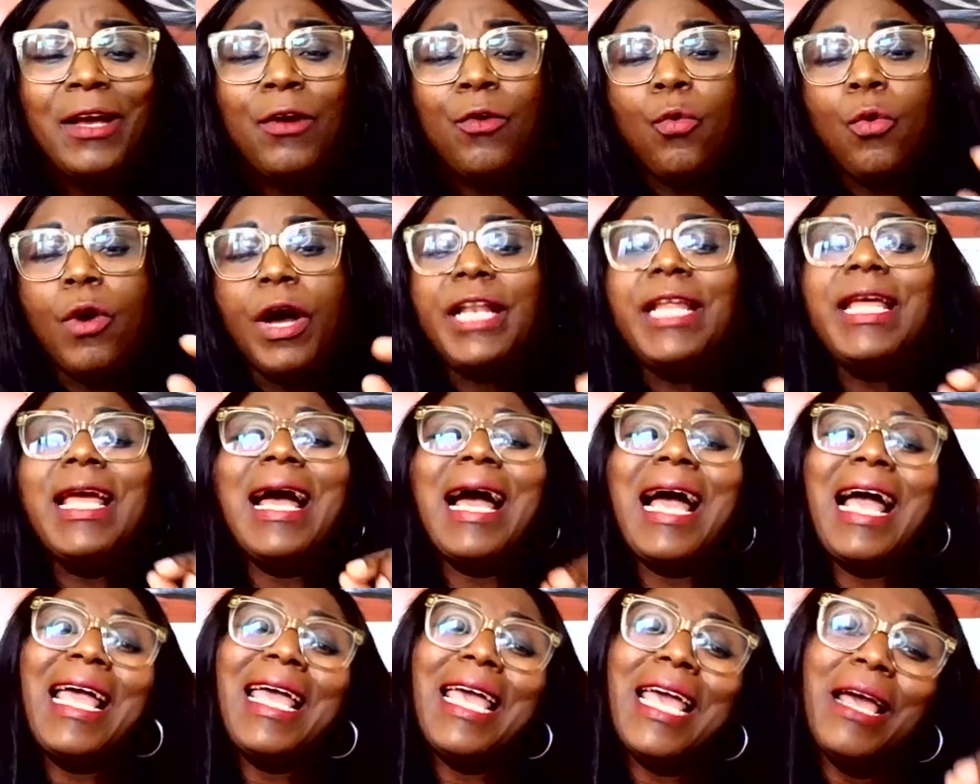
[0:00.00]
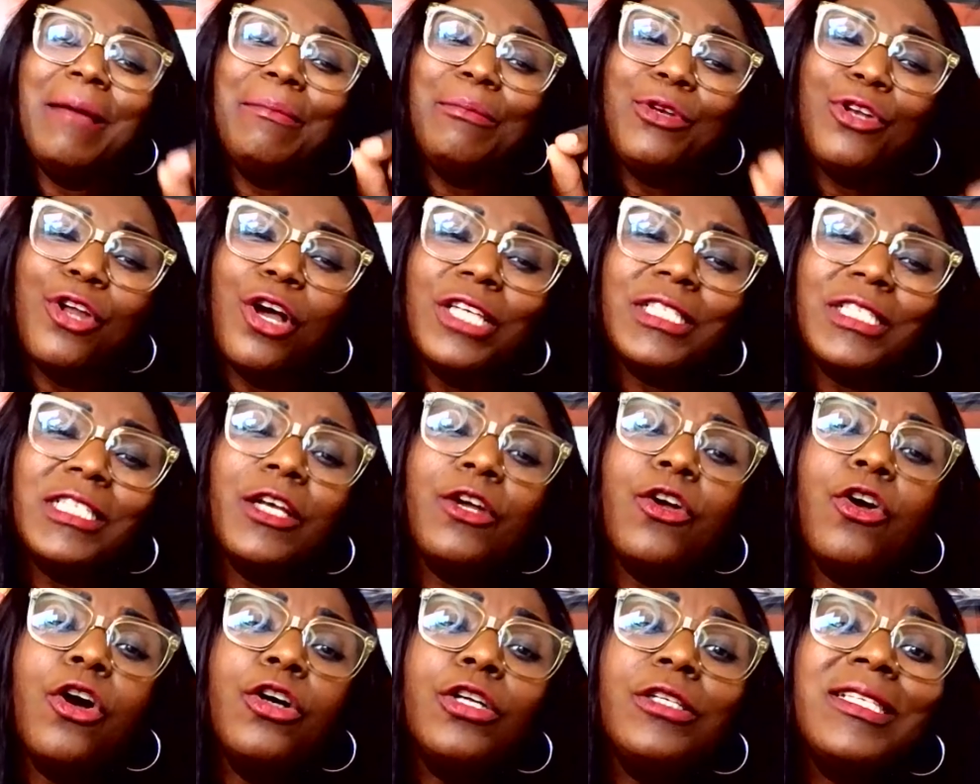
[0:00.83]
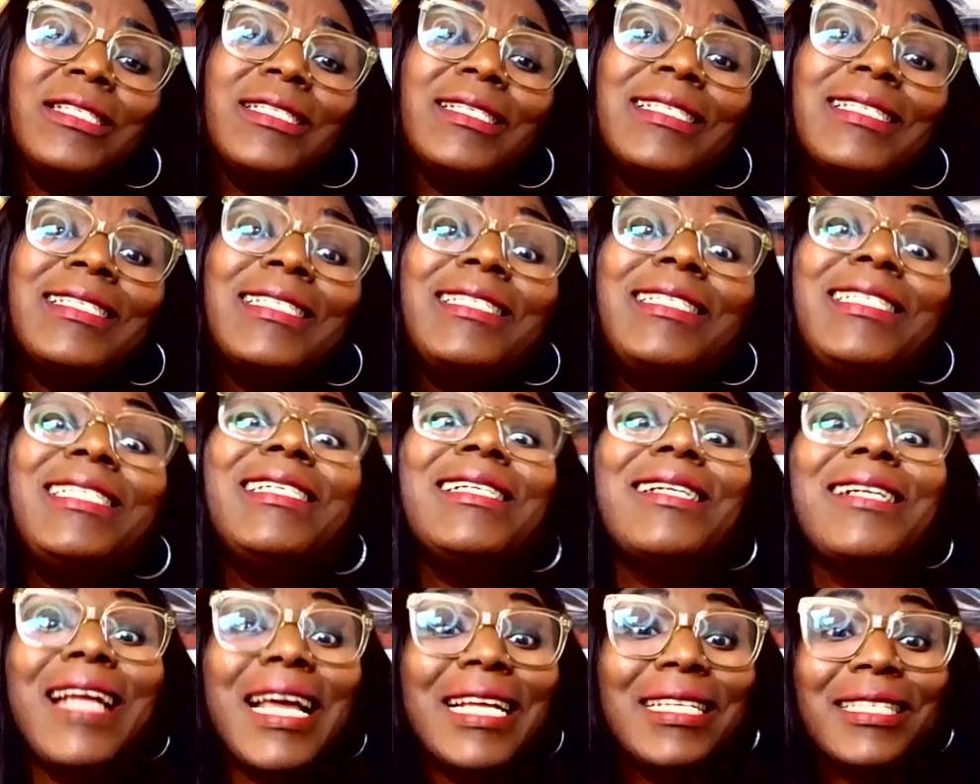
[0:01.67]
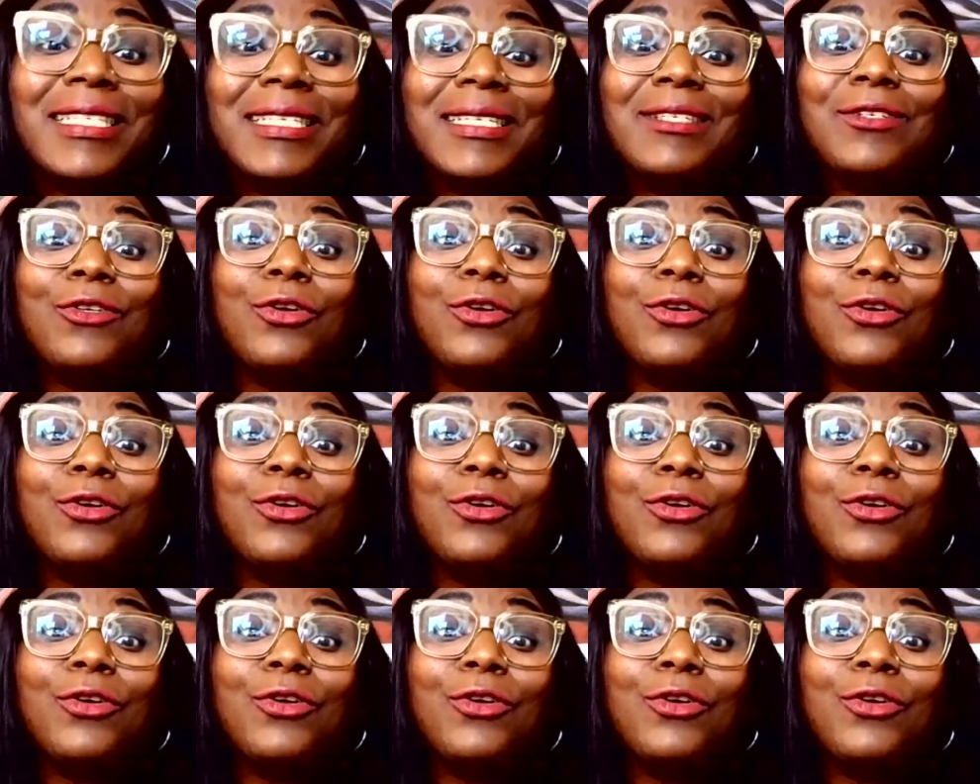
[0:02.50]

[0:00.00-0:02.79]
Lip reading: What the IM does, it goes straight